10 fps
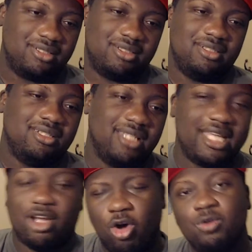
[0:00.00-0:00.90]
Like
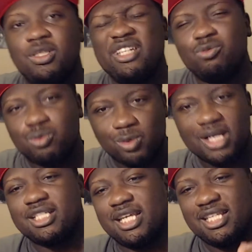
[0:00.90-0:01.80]
only
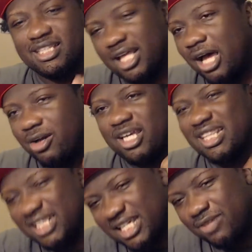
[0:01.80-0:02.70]
rush and
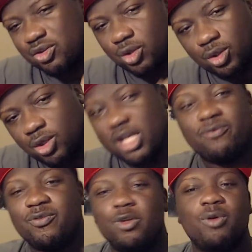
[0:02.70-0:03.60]
leave solo if
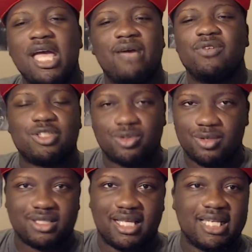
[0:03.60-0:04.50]
you don't have a
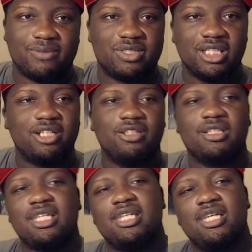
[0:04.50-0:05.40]
choice. Like it was
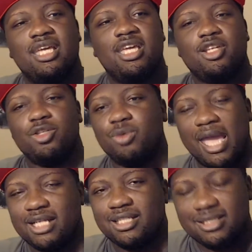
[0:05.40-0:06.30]
literally You had
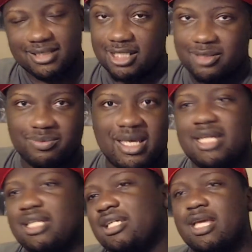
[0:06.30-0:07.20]
a chance to save
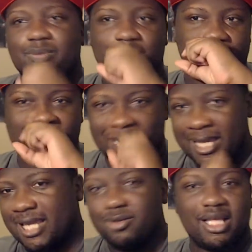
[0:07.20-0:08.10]
somebody, but you
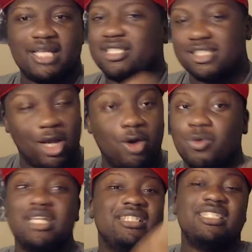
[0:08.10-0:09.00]
can't. You like, just go.
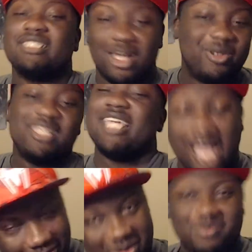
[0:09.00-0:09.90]
He
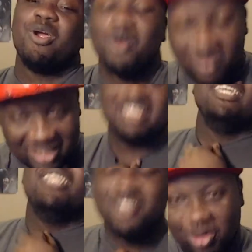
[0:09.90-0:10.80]
got me, bro.
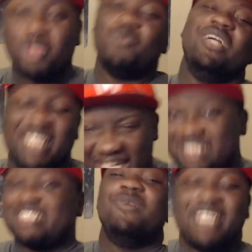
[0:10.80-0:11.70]
You the only one left.
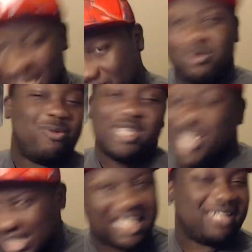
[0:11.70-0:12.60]
Somebody got away. We
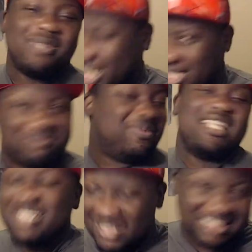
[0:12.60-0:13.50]
can't let him get everybody.
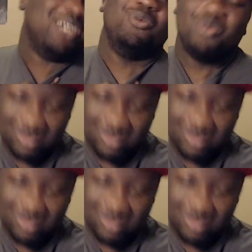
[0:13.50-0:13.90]
Just go.